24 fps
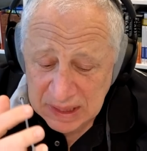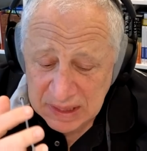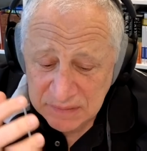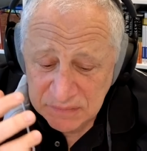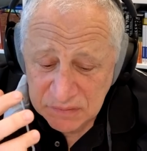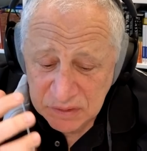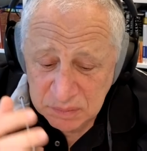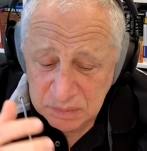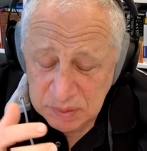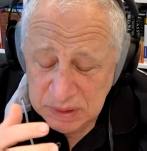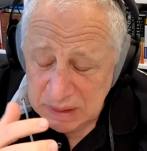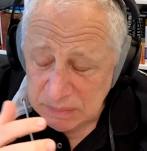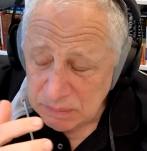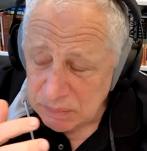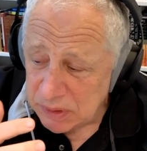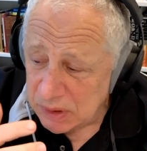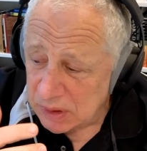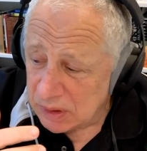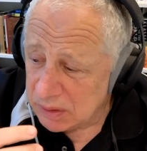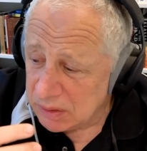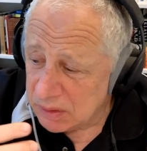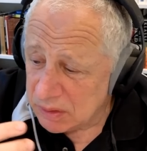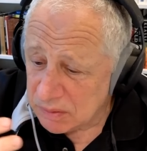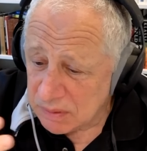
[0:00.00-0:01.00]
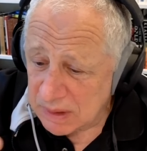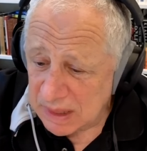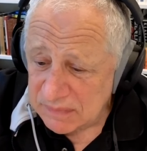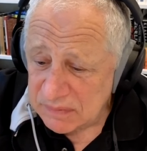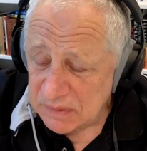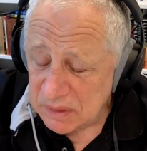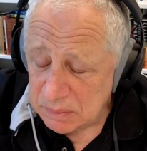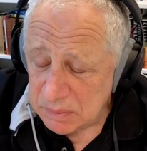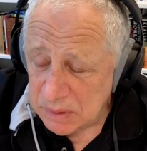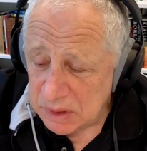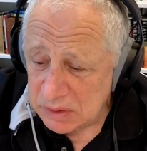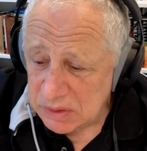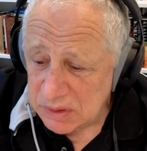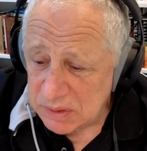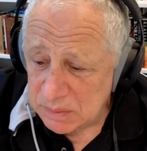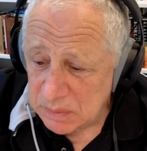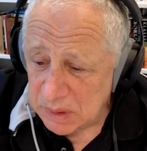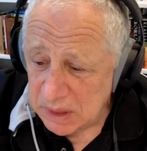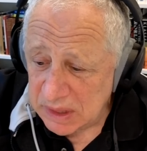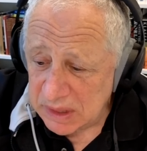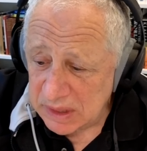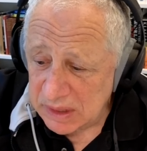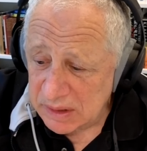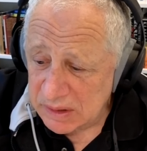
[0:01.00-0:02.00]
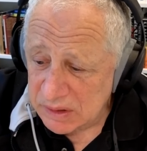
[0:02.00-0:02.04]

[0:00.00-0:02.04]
of the people who have the most money